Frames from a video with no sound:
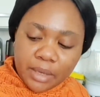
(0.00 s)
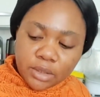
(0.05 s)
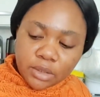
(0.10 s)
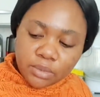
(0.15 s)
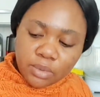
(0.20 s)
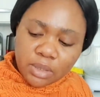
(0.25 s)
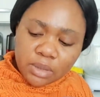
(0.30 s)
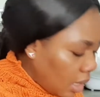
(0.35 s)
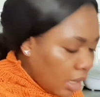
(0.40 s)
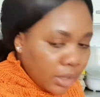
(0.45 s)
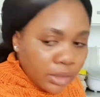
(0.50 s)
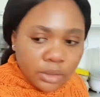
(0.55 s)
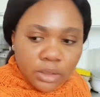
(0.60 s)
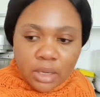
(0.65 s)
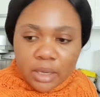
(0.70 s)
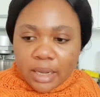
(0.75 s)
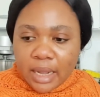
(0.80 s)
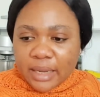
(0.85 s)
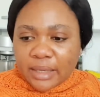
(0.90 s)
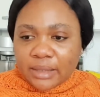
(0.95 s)
well.
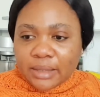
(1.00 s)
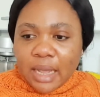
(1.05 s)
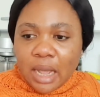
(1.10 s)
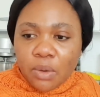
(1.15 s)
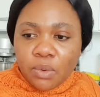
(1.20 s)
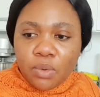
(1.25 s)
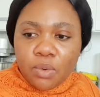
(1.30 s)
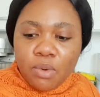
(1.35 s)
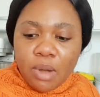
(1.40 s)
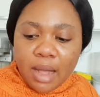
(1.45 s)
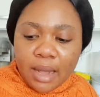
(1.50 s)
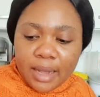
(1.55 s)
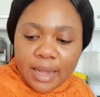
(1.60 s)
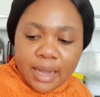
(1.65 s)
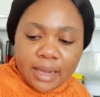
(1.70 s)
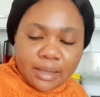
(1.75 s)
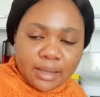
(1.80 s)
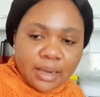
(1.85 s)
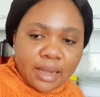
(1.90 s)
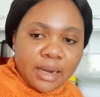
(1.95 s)
So guys, I will go
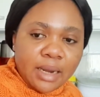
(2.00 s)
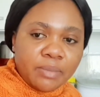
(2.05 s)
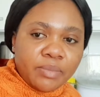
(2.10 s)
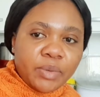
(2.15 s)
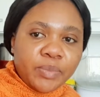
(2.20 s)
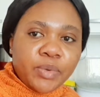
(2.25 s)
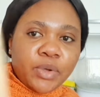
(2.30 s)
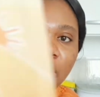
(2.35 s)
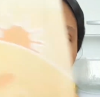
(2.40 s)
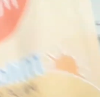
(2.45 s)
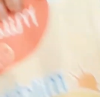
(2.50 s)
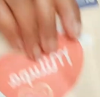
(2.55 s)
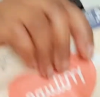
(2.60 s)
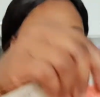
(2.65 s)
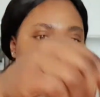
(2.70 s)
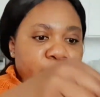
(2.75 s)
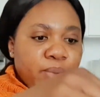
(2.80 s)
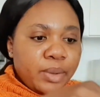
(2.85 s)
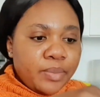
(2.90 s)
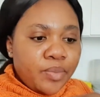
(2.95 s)
ahead now. Let me, because my
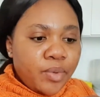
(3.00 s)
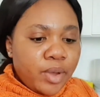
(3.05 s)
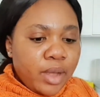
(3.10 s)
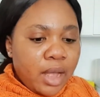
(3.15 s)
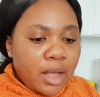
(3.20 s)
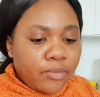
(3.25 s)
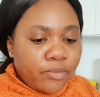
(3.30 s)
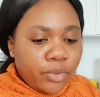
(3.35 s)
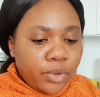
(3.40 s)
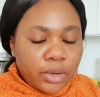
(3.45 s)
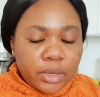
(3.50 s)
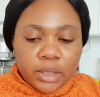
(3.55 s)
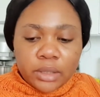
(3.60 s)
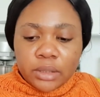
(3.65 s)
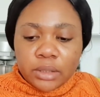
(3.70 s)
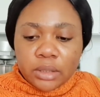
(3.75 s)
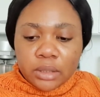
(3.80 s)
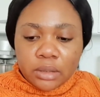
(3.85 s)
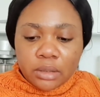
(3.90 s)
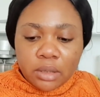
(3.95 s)
baby have not
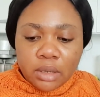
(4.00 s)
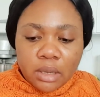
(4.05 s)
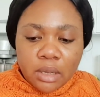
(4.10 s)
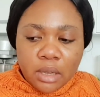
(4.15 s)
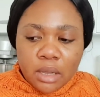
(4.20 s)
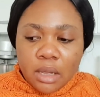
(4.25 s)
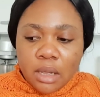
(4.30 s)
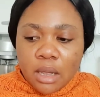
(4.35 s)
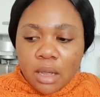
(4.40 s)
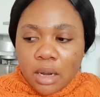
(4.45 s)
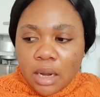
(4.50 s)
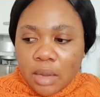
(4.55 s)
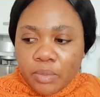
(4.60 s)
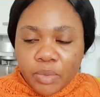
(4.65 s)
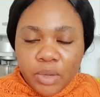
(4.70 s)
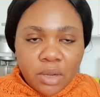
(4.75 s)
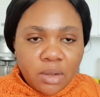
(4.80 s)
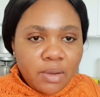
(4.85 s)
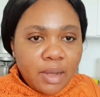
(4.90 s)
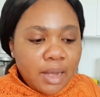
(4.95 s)
eaten, let
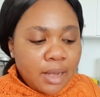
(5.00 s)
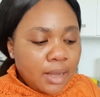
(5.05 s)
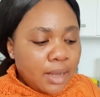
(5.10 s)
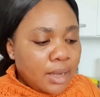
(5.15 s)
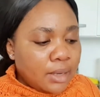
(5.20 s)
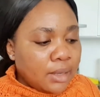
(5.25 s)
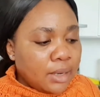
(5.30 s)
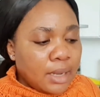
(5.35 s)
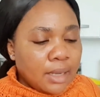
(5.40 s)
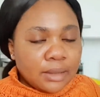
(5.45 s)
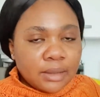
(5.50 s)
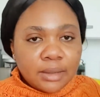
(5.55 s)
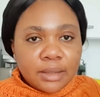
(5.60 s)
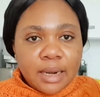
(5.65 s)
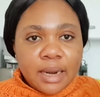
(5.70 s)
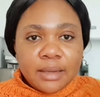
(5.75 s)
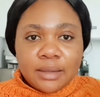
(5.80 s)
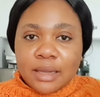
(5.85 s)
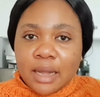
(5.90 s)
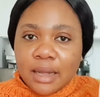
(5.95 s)
me go ahead and
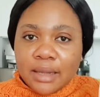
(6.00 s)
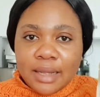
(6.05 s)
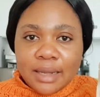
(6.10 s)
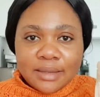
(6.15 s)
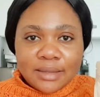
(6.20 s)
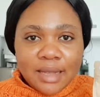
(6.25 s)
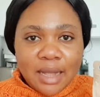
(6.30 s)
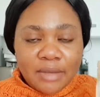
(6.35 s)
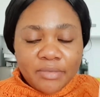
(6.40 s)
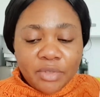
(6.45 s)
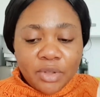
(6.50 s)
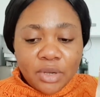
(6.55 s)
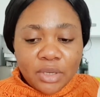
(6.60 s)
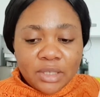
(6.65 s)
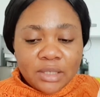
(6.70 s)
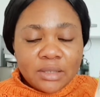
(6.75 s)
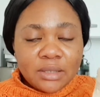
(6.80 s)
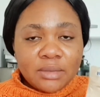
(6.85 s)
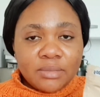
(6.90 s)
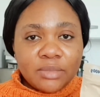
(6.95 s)
try now that he have not
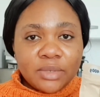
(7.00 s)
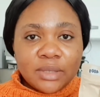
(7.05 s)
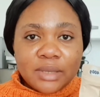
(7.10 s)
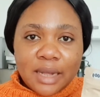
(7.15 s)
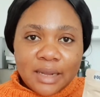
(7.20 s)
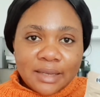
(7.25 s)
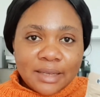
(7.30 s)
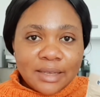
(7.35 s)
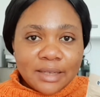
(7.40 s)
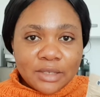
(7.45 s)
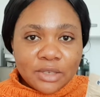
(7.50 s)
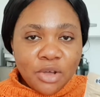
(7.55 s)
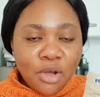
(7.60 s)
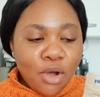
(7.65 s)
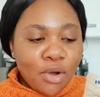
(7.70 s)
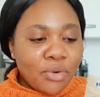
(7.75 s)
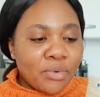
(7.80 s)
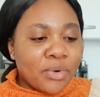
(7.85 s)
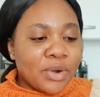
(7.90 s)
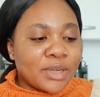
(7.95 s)
eaten and he's
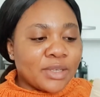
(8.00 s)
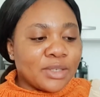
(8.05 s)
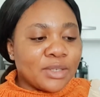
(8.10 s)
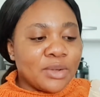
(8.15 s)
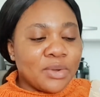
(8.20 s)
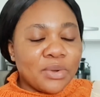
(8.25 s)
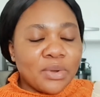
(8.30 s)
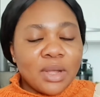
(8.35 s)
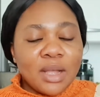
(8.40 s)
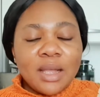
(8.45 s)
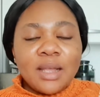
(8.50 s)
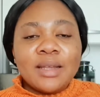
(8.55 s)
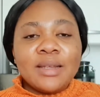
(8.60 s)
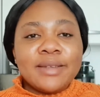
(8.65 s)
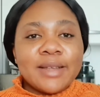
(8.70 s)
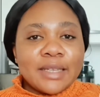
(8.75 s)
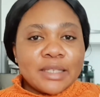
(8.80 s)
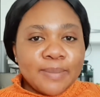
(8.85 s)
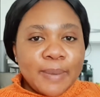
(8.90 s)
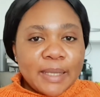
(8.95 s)
hungry. So
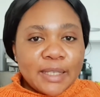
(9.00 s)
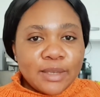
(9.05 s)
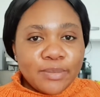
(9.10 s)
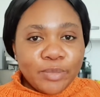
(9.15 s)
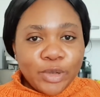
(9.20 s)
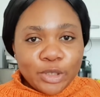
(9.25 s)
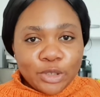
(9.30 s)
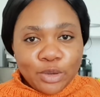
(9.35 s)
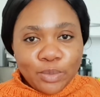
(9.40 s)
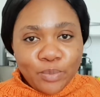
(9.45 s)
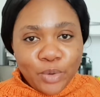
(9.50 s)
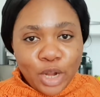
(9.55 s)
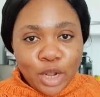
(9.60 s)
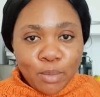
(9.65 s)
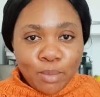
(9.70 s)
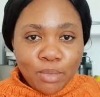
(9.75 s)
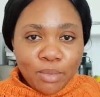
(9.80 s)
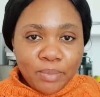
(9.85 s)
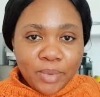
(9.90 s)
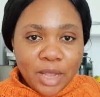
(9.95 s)
he expected me to
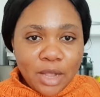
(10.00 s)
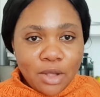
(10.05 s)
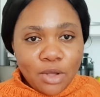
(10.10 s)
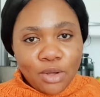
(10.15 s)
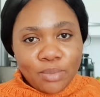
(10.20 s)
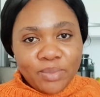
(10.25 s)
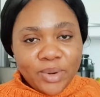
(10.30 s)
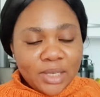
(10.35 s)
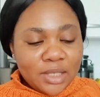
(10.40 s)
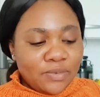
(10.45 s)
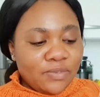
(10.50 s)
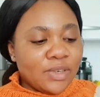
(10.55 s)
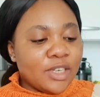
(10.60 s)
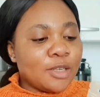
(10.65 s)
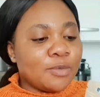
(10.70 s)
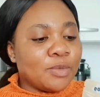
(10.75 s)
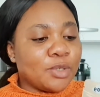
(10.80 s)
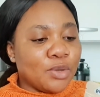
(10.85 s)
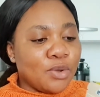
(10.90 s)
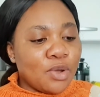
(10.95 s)
bring milk or breastfeed
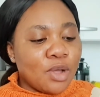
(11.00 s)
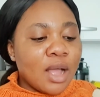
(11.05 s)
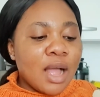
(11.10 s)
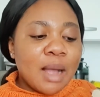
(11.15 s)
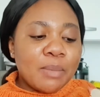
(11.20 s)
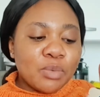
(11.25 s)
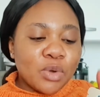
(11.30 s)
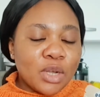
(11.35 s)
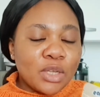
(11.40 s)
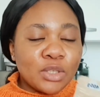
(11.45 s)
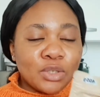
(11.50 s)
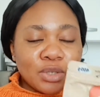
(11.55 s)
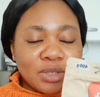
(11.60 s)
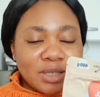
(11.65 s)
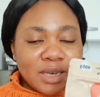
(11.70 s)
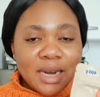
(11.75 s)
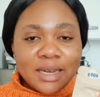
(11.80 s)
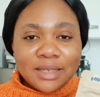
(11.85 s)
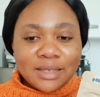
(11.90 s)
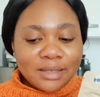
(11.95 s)
him. So I'm going to
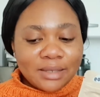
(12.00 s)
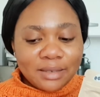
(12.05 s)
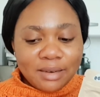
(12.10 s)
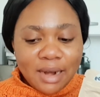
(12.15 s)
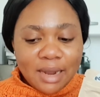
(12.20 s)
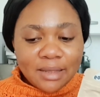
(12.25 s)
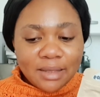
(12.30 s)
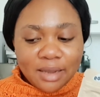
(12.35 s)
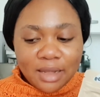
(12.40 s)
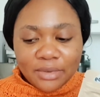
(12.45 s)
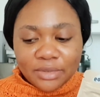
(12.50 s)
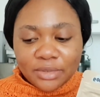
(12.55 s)
try this right now to